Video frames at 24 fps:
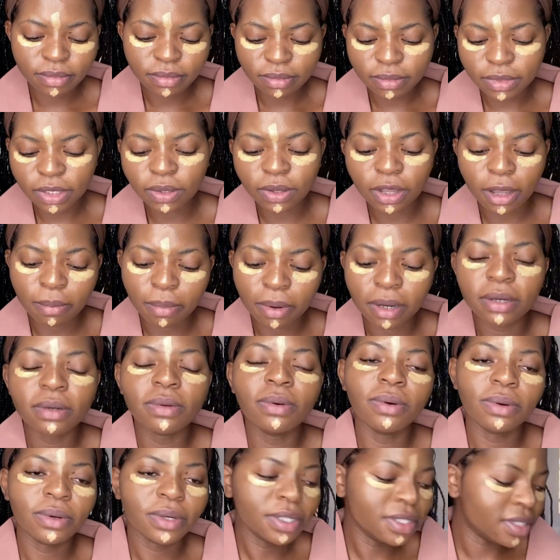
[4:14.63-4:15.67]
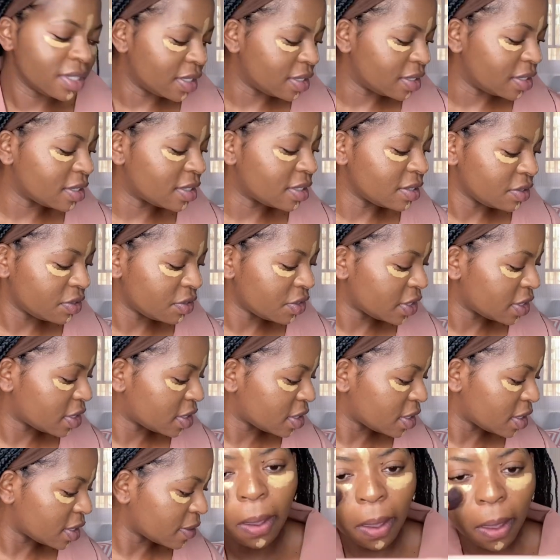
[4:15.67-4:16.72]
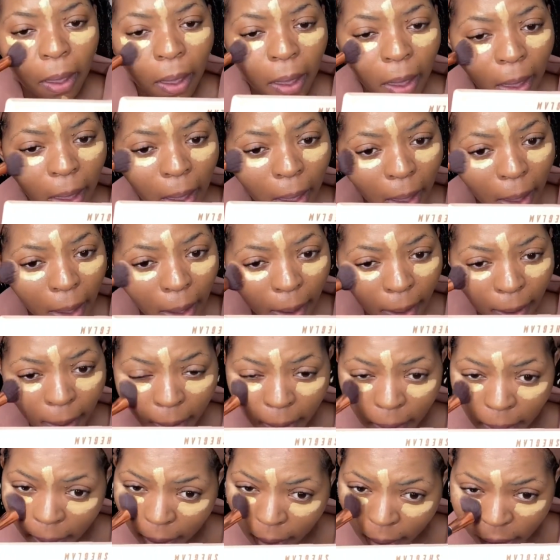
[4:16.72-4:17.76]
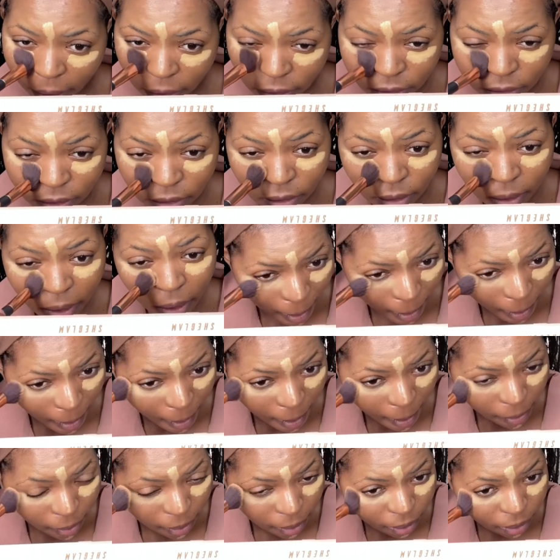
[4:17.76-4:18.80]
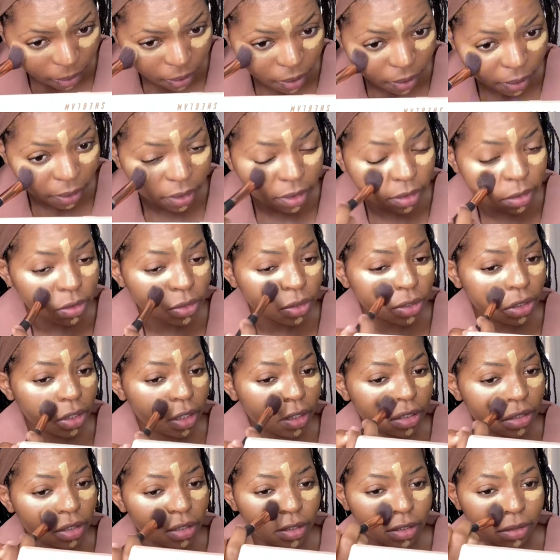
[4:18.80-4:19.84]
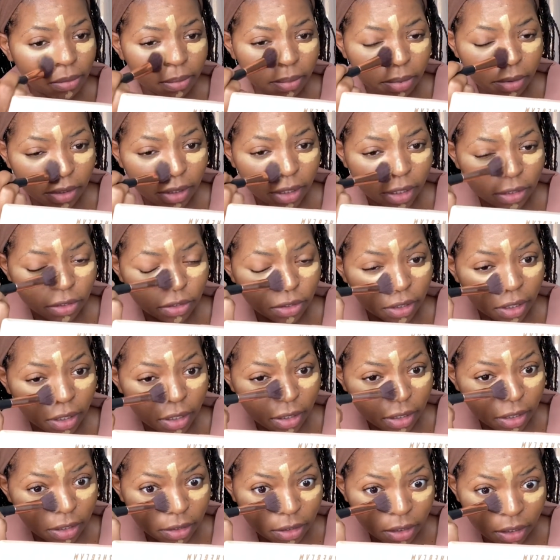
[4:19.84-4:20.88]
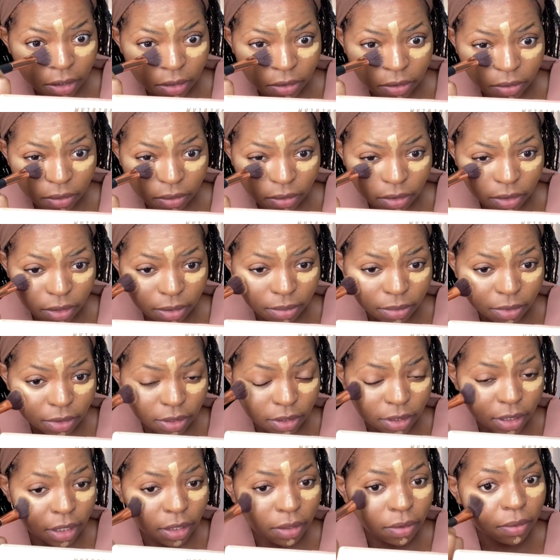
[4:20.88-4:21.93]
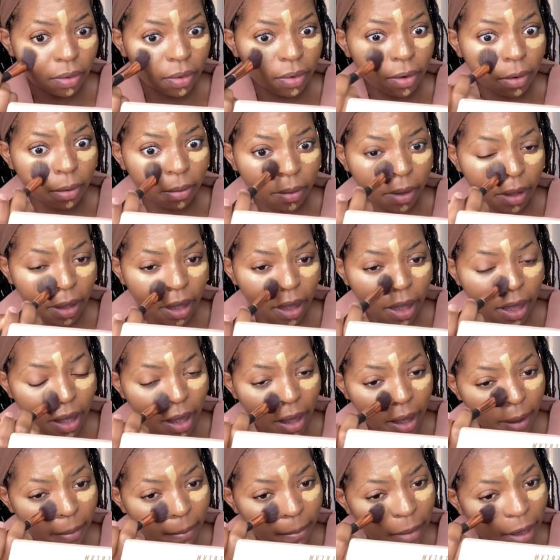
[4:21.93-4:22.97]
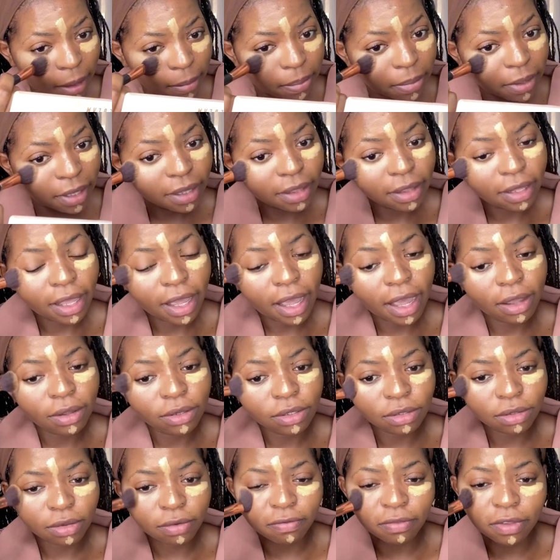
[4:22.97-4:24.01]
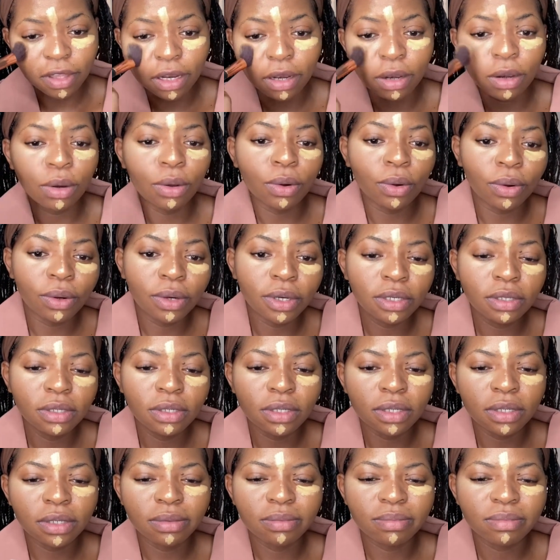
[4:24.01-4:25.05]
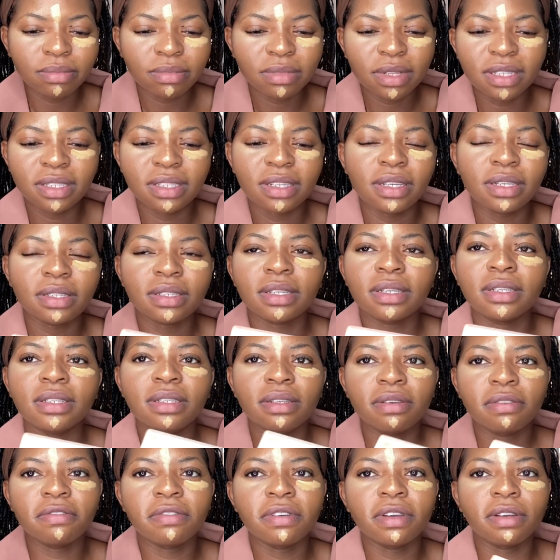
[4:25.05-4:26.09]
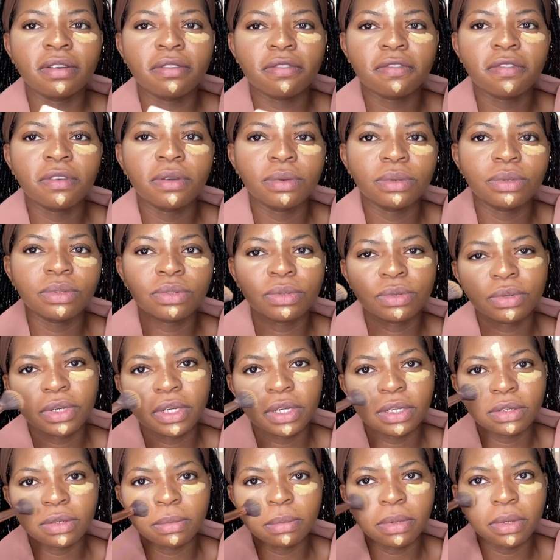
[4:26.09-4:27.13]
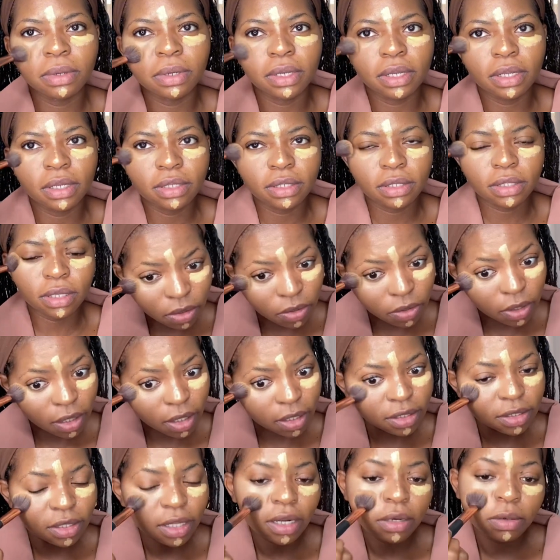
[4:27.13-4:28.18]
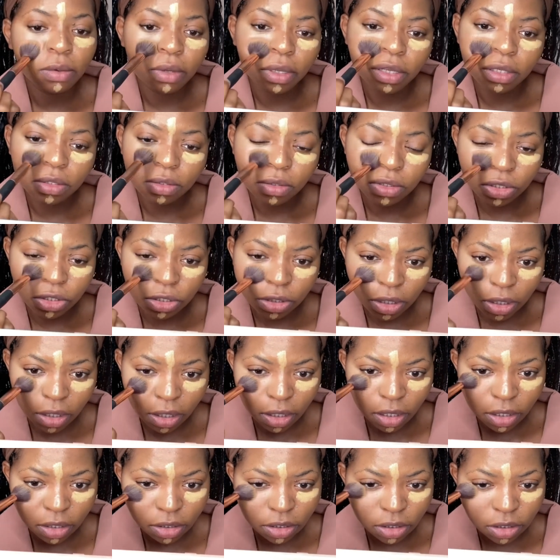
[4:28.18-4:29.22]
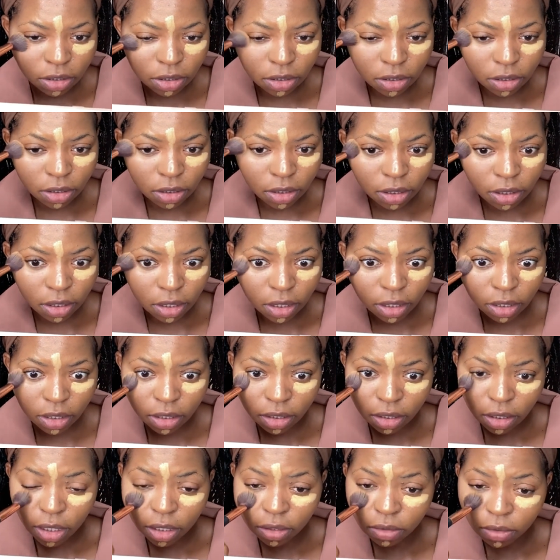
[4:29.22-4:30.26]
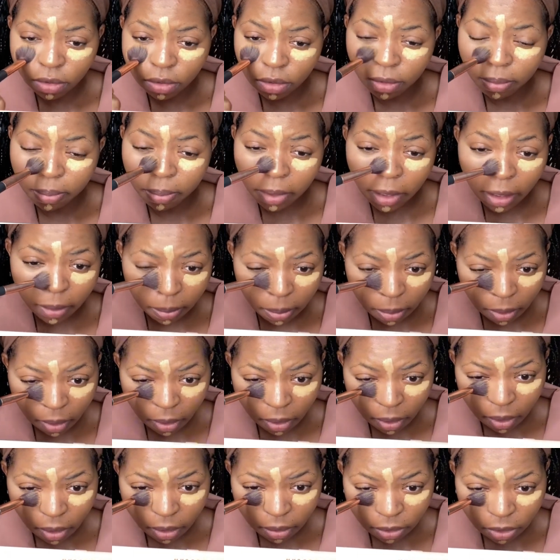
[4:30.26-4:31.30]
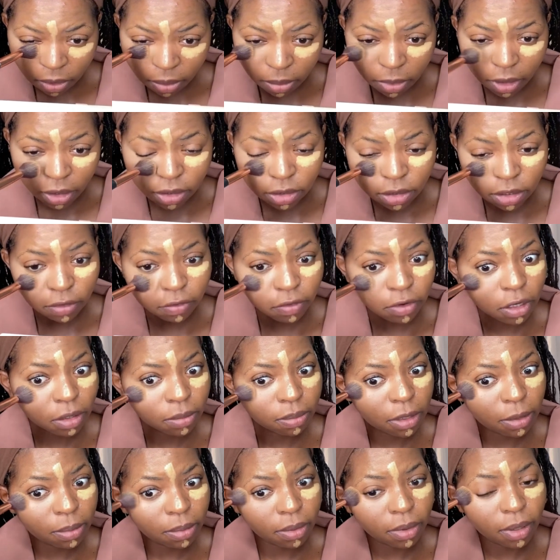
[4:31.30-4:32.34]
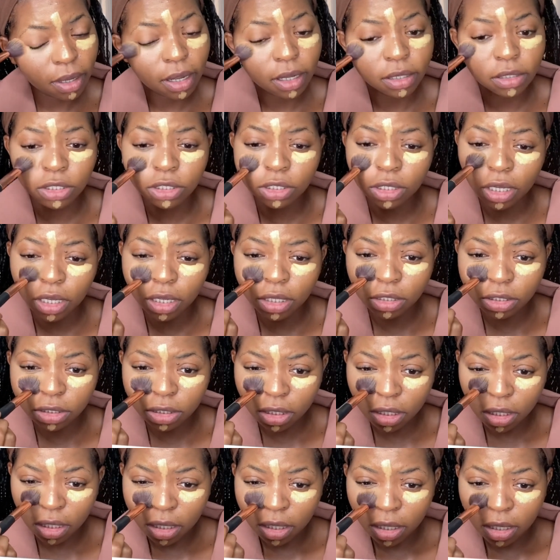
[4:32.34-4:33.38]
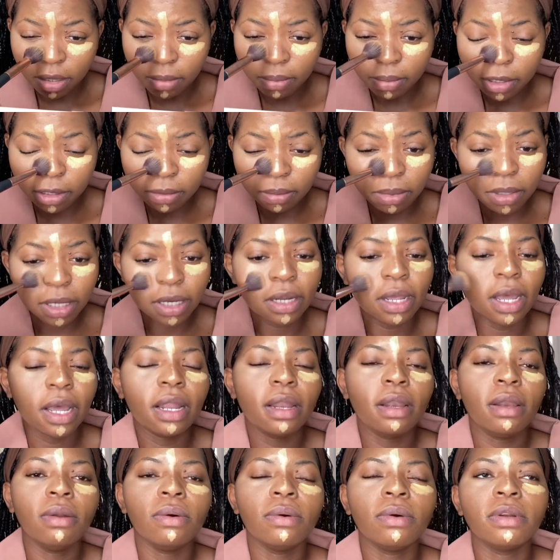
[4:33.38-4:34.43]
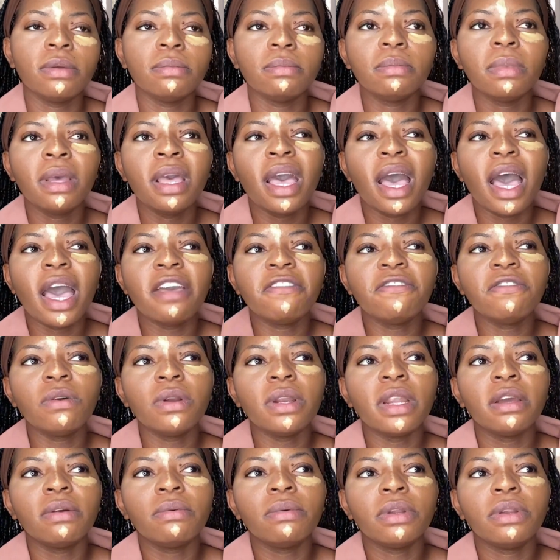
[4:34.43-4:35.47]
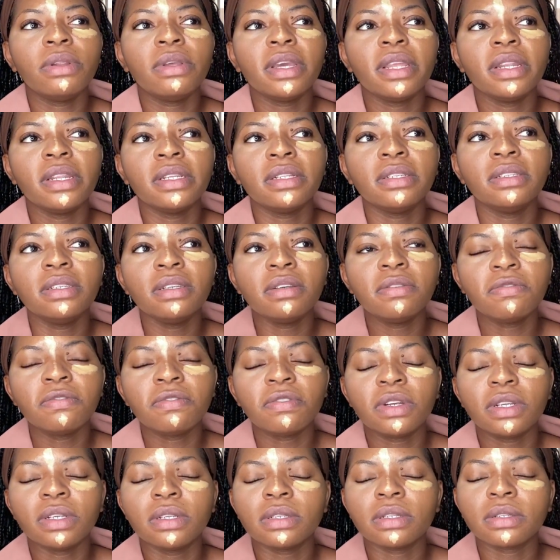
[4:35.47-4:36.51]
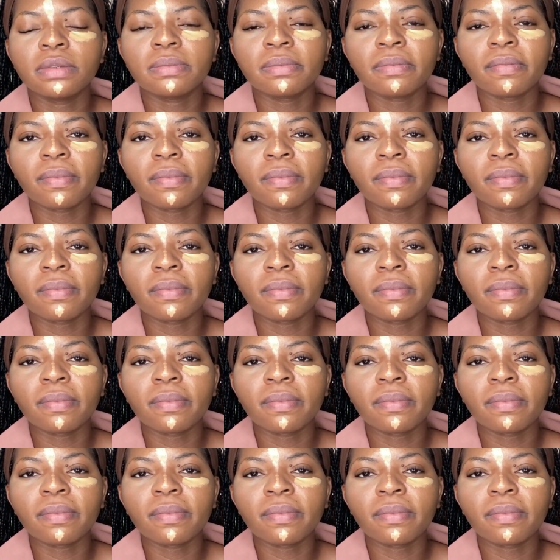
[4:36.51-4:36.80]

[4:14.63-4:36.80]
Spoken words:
they talk about God and it's interesting. Yeah, so going to church is important. You can listen to sermons at home, but being in the house of the Lord, there's just a different feel to it, to be honest. You can start going to church and then get to know people. You meet different people at church, but being alone, I feel like when you're in a different,